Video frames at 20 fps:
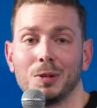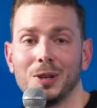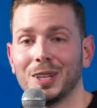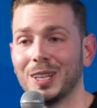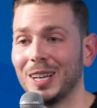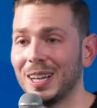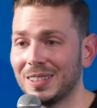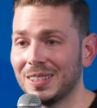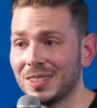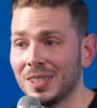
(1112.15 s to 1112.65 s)

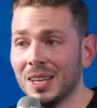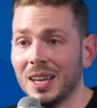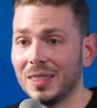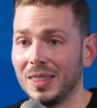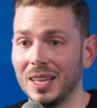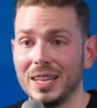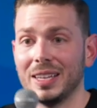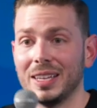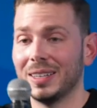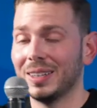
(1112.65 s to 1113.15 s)
realize
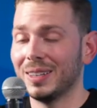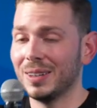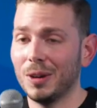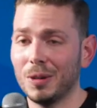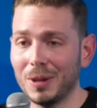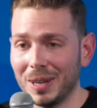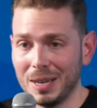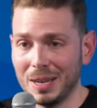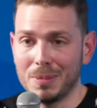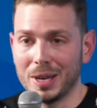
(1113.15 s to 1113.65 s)
they didn't
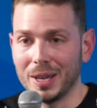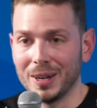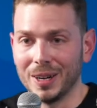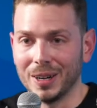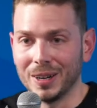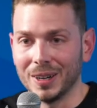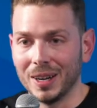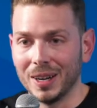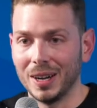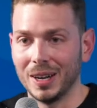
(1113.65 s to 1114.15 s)
know any better,